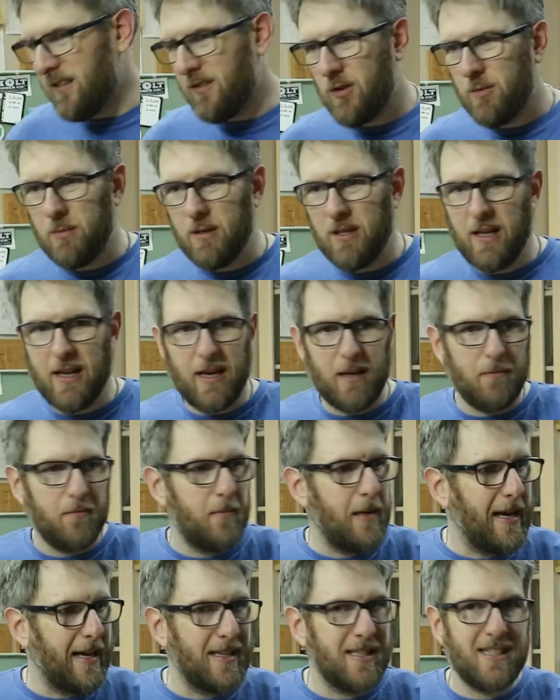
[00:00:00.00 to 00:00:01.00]
a little bit like a
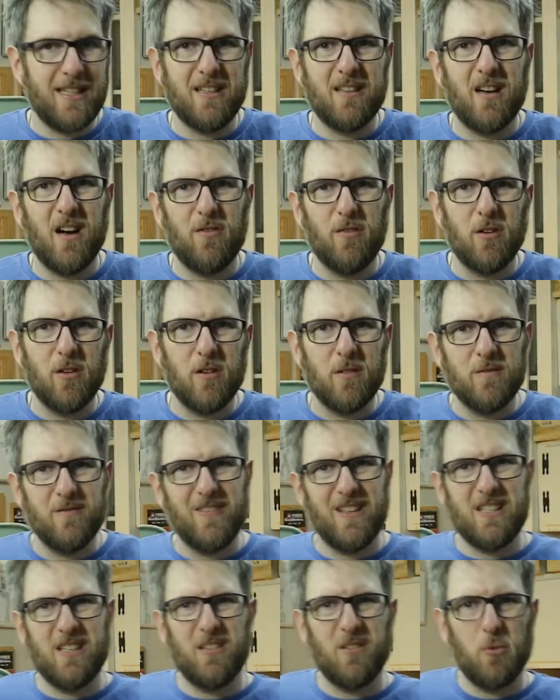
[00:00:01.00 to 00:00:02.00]
magazine cover.
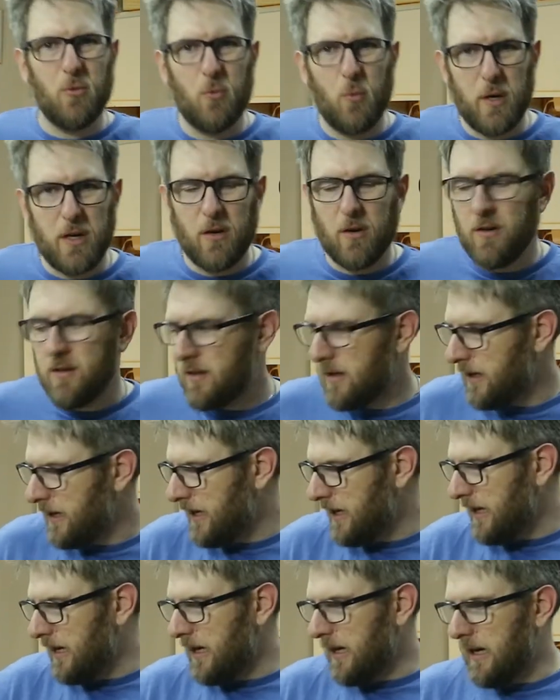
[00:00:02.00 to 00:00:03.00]
It's a little weird.
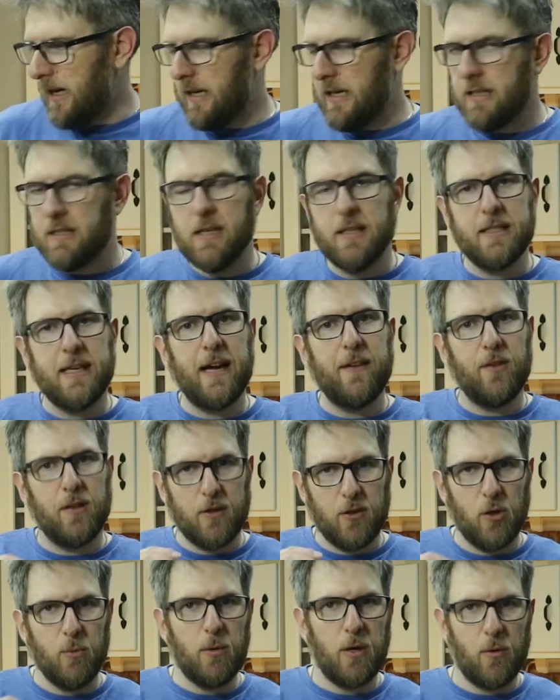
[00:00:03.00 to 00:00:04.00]
Uh, and it does have a
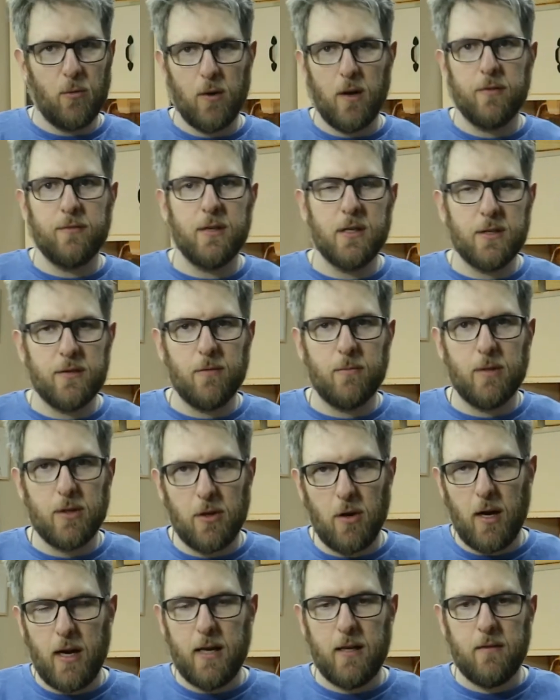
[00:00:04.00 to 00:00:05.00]
little bit of roughness from the
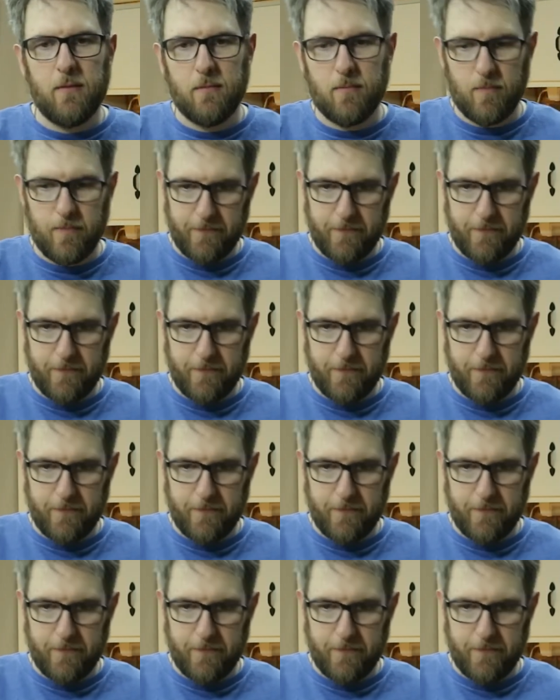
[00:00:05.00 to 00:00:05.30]
grain.